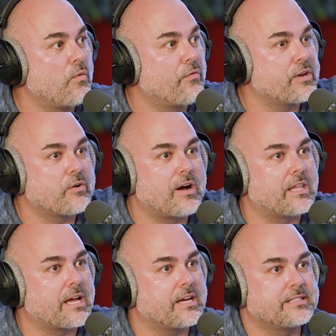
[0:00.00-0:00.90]
we'll figure out
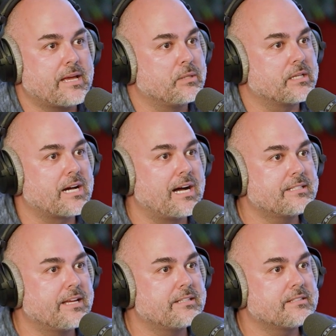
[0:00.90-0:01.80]
like a table of
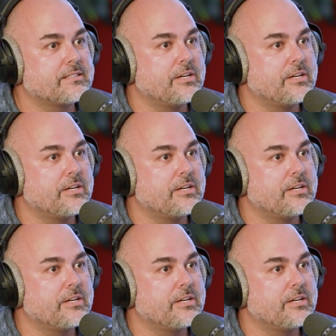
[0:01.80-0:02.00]
contents yeah.